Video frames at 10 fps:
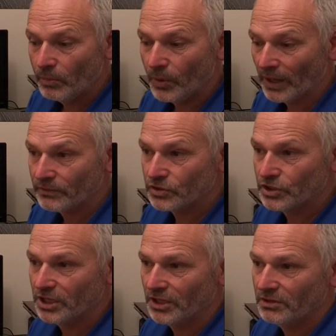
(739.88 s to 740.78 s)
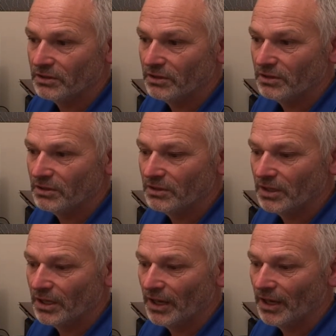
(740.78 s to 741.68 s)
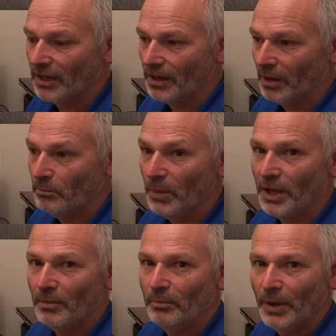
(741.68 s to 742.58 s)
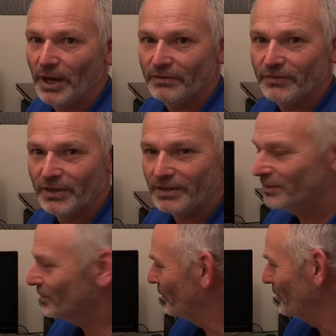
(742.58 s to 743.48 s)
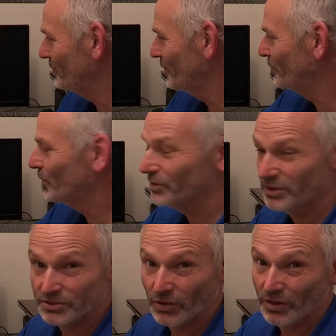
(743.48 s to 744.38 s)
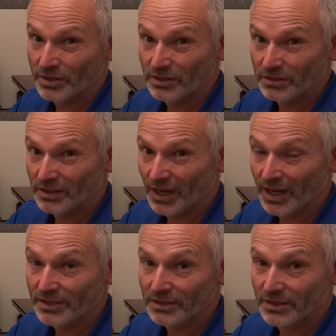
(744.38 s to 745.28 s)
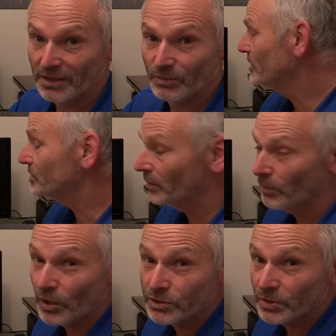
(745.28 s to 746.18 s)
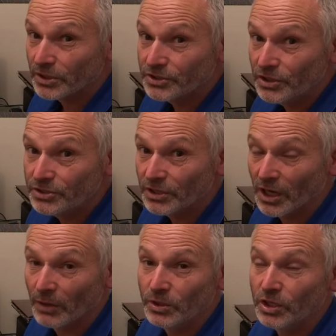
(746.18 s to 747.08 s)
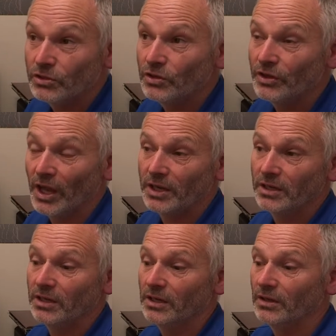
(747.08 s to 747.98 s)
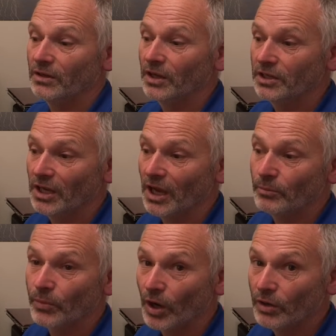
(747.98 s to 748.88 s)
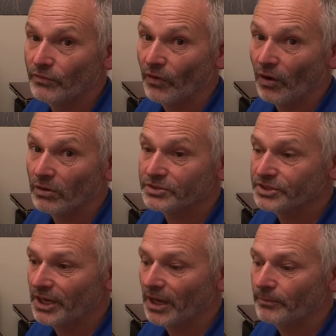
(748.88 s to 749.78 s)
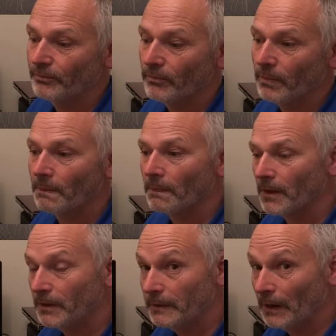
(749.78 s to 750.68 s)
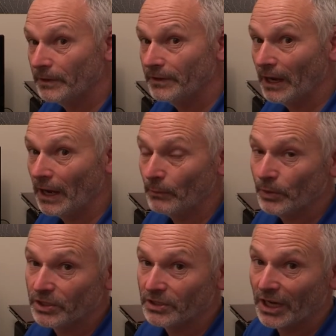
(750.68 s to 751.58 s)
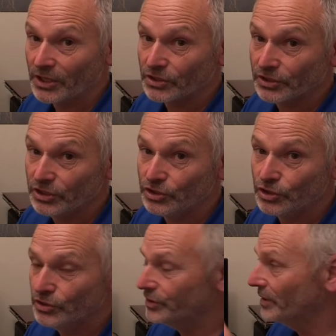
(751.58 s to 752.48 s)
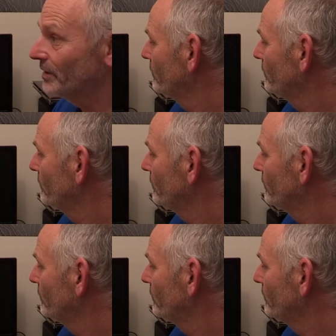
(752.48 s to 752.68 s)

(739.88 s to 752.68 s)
but to get a better benefit, I mean, we've put this high-end card in there, so we might as well as use it. I mean, you can do that in the profile setup. We go in there and we can actually choose it.